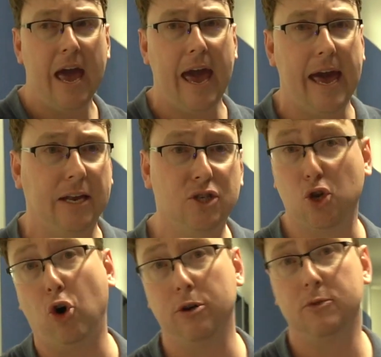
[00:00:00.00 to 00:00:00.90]
and
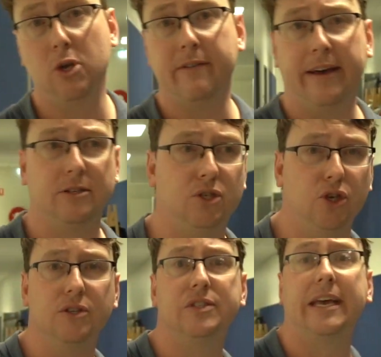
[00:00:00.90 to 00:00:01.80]
Sean, 2 of our
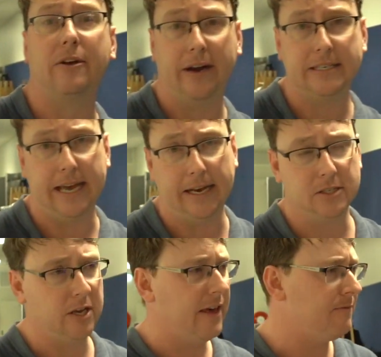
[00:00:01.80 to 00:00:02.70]
students in grade 10.
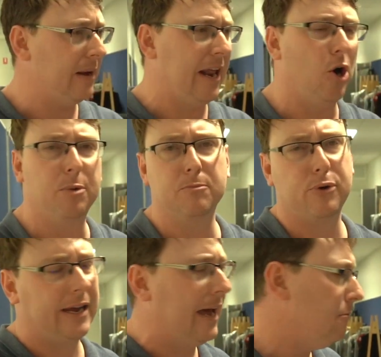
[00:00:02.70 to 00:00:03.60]
So they've been helping,
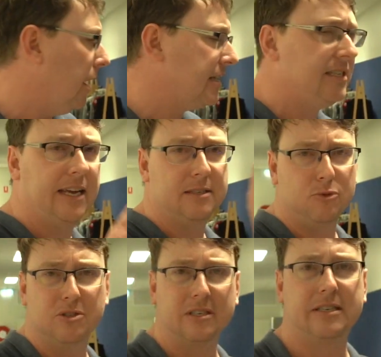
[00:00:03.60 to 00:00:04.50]
bringing out mic stands,
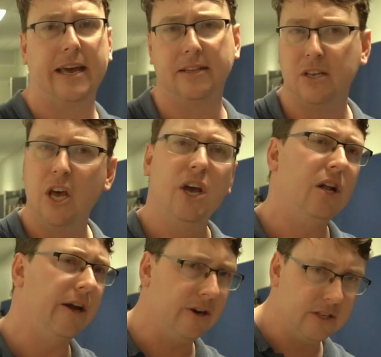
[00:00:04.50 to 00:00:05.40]
music stands,
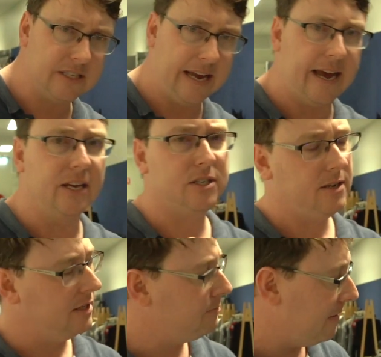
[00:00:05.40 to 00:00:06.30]
clearing the stage.
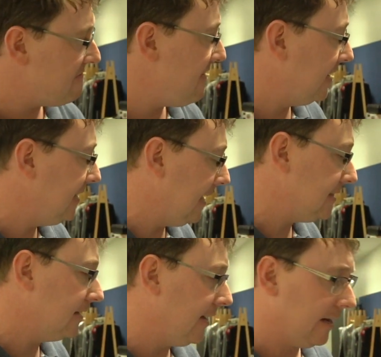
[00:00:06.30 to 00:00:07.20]
It's been
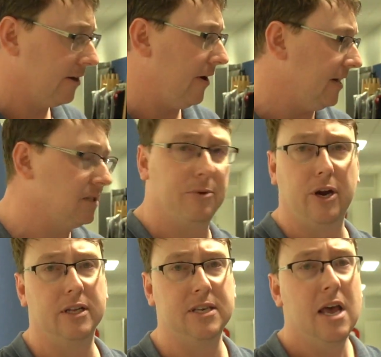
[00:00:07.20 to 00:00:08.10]
fantastic. They're getting great
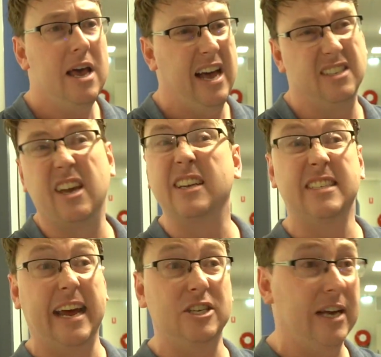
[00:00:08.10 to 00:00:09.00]
experience as kind of
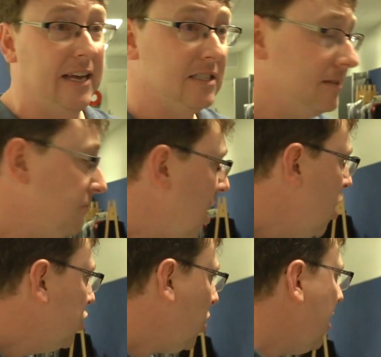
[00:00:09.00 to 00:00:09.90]
stage hands.
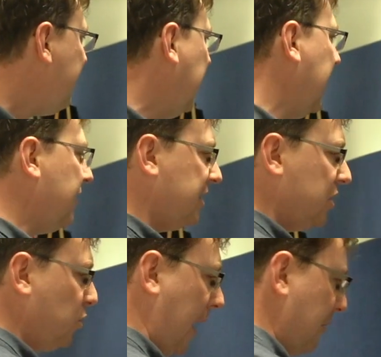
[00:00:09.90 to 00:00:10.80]
So over here, this
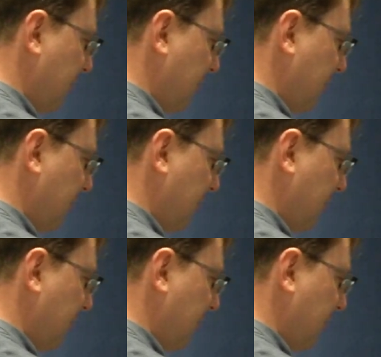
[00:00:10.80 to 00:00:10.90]
is where we've